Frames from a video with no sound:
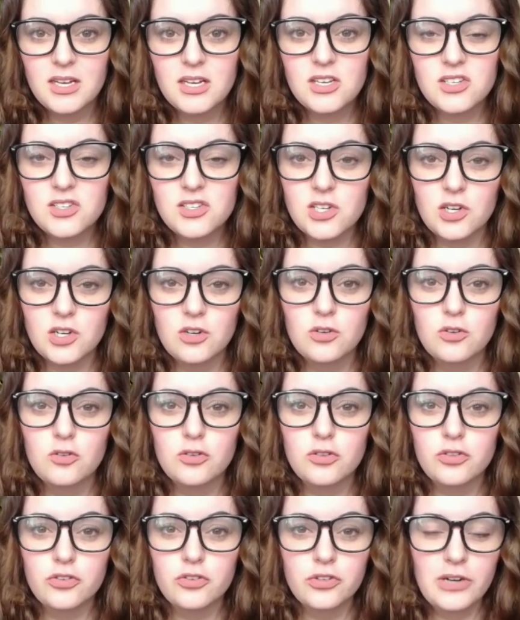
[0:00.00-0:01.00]

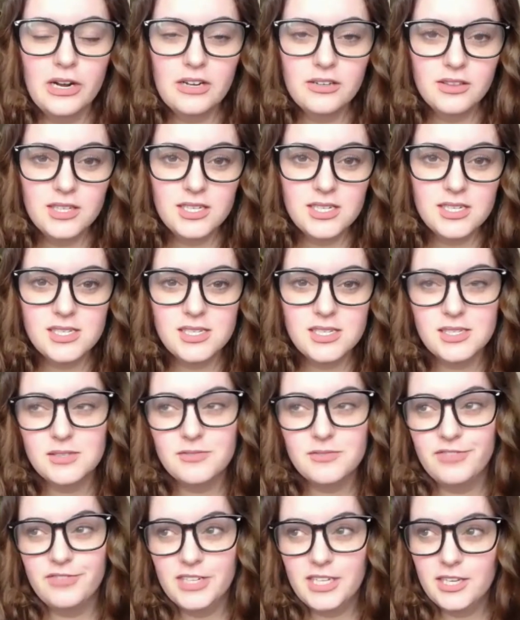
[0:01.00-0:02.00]
So, throughout this
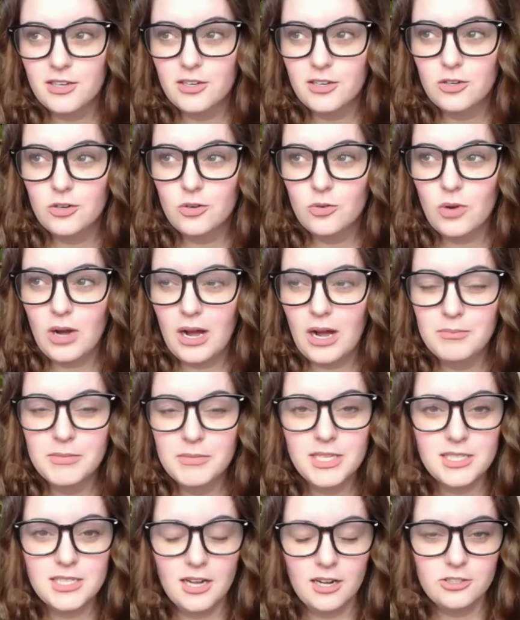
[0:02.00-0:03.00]
video, I'm going
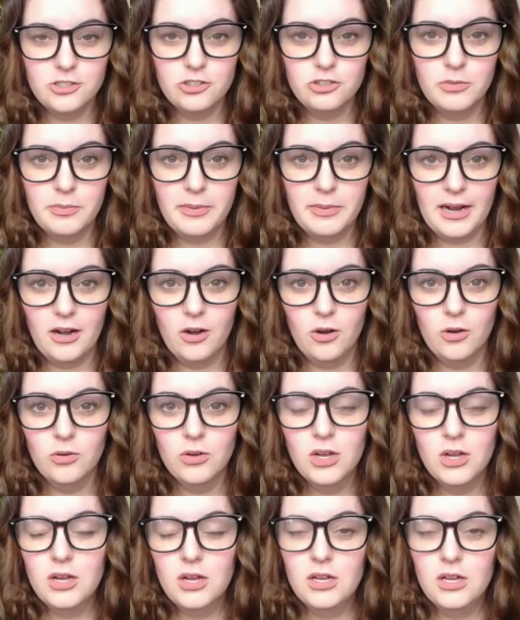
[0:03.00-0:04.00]
to talk to you about
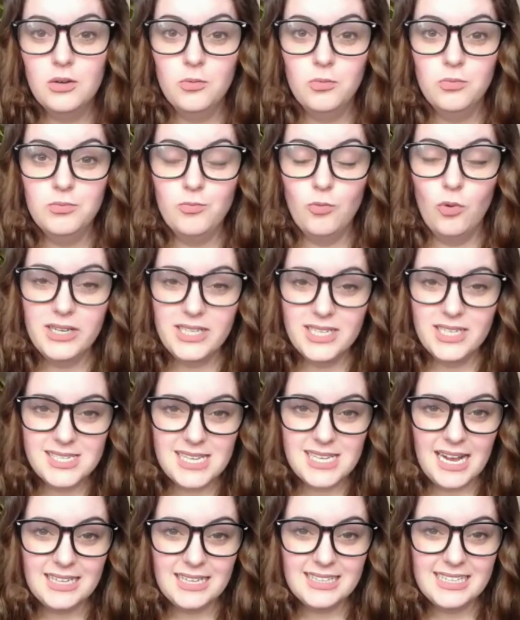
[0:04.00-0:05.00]
what
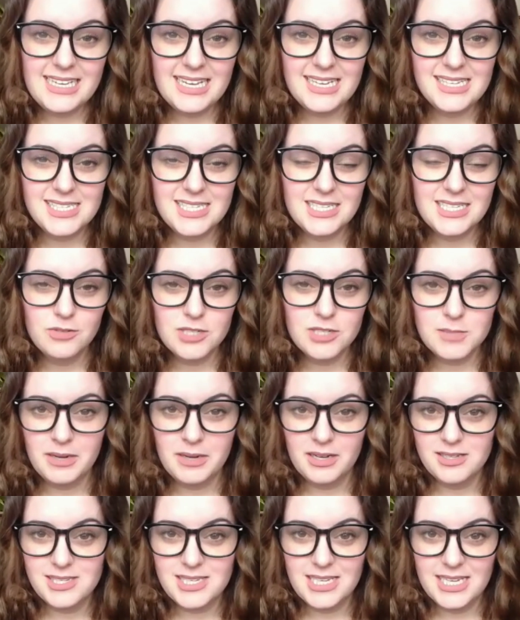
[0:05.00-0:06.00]
exactly incident
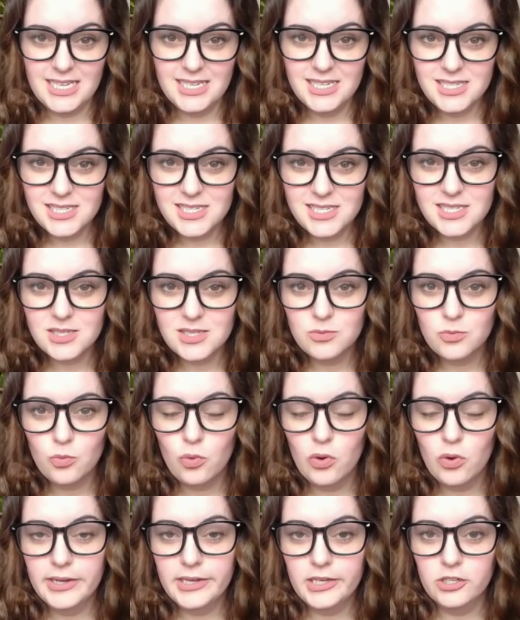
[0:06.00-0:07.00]
response is,
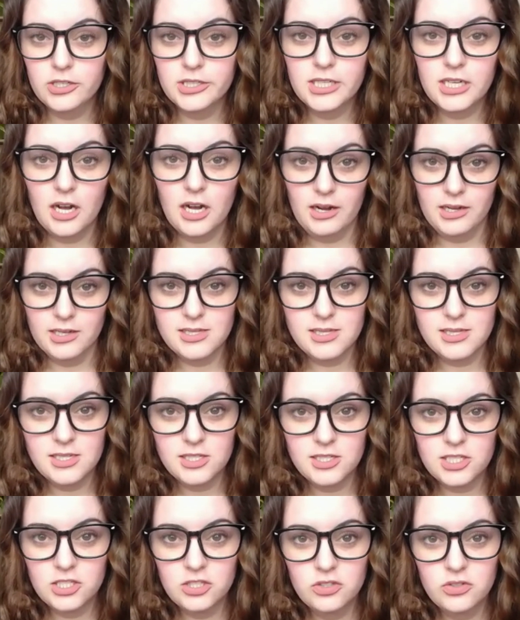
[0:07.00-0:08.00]
what could
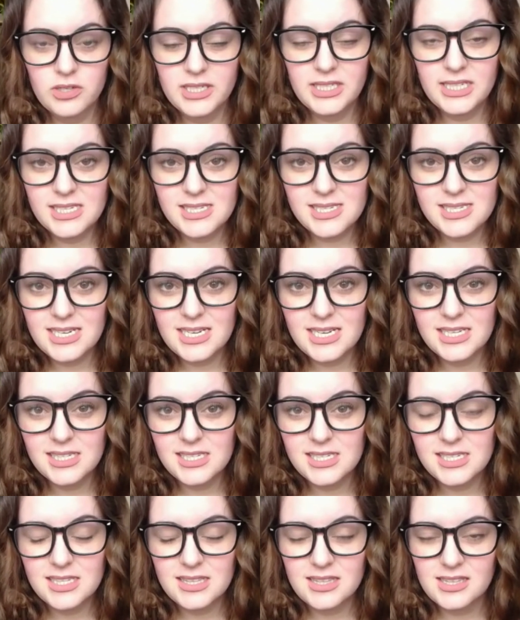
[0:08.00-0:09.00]
constitute an
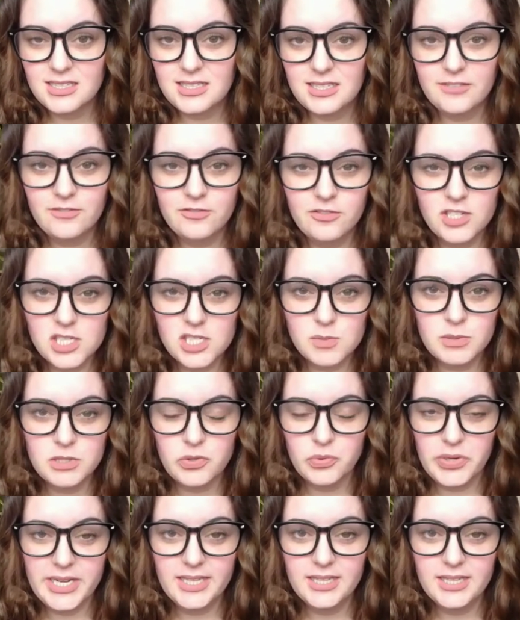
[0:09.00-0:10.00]
incident, the difference
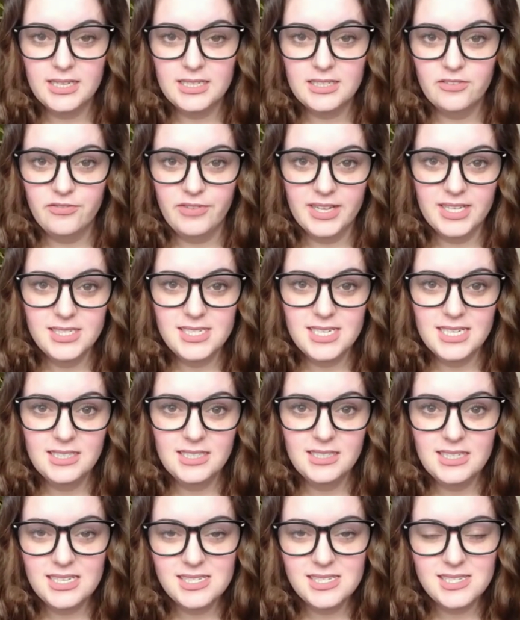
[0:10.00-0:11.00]
between an event and
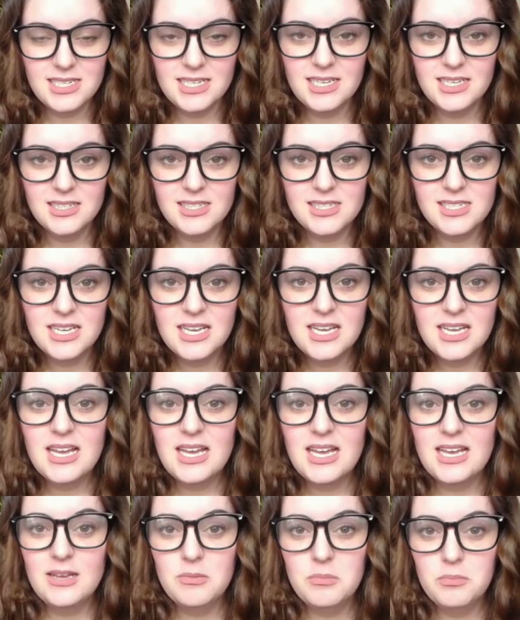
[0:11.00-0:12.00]
an incident,
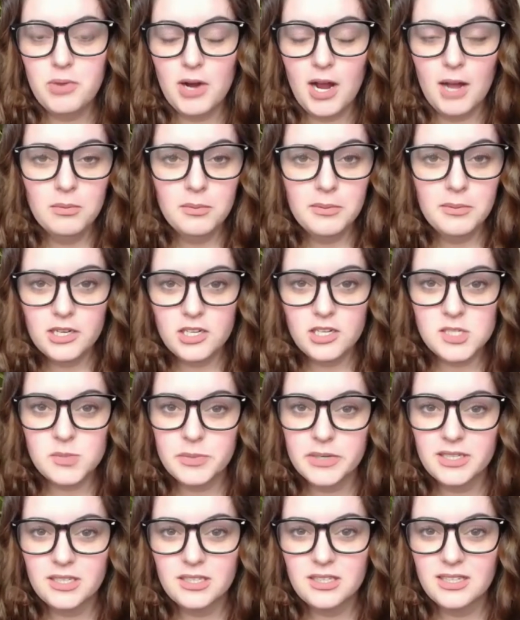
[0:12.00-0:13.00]
and probably I'll
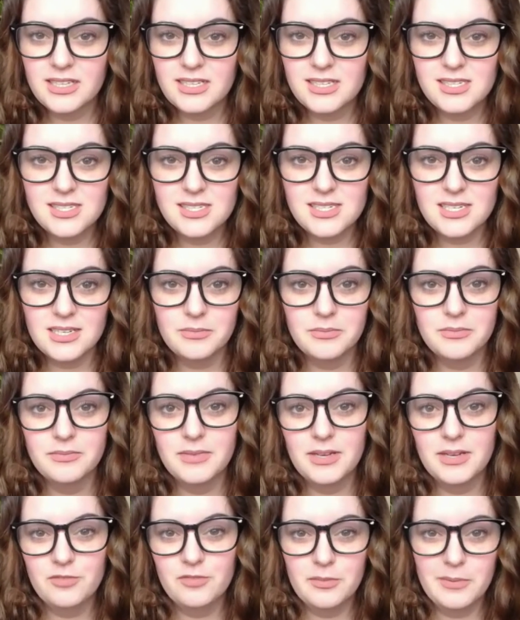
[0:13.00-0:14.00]
sprinkle in some
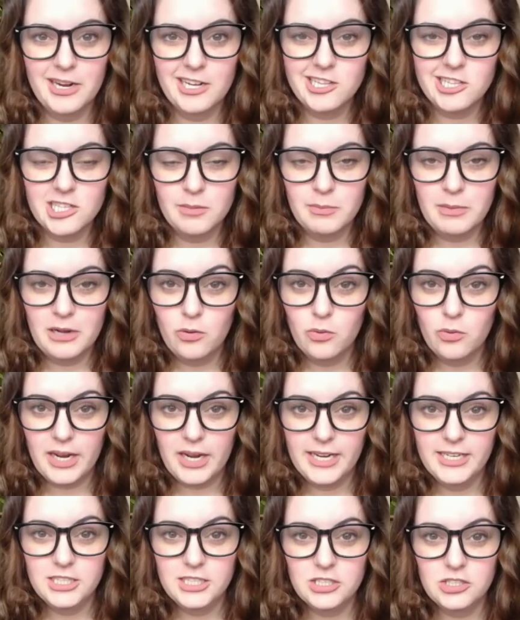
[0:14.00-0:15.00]
information about what
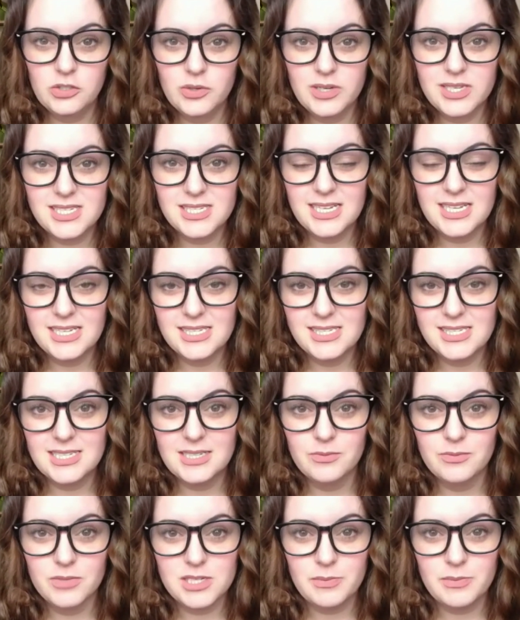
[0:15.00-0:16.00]
I do as an
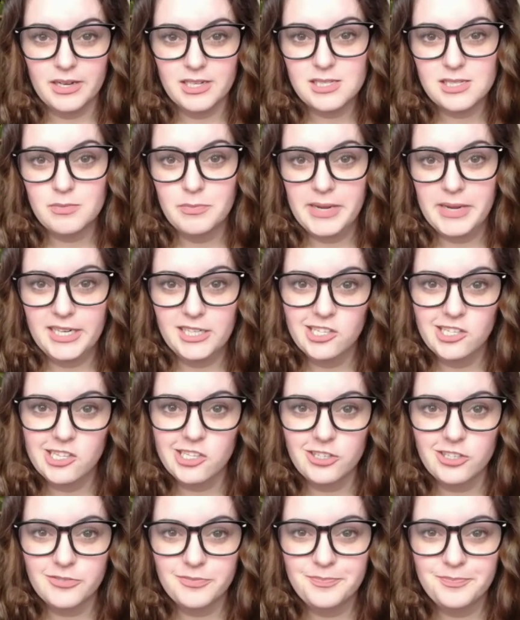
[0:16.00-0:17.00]
incident response
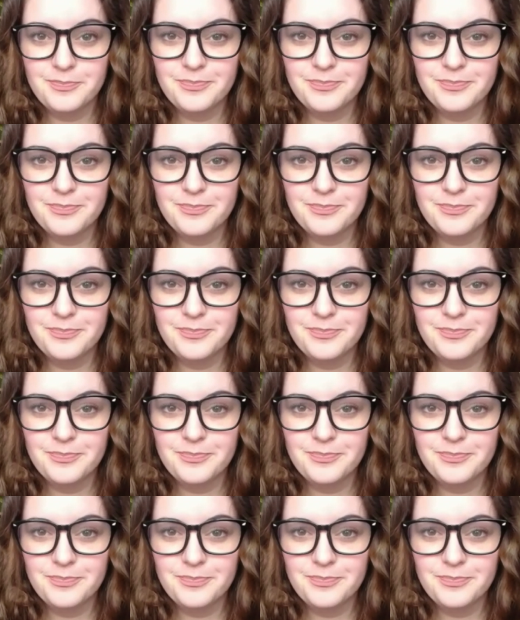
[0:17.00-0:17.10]
manager.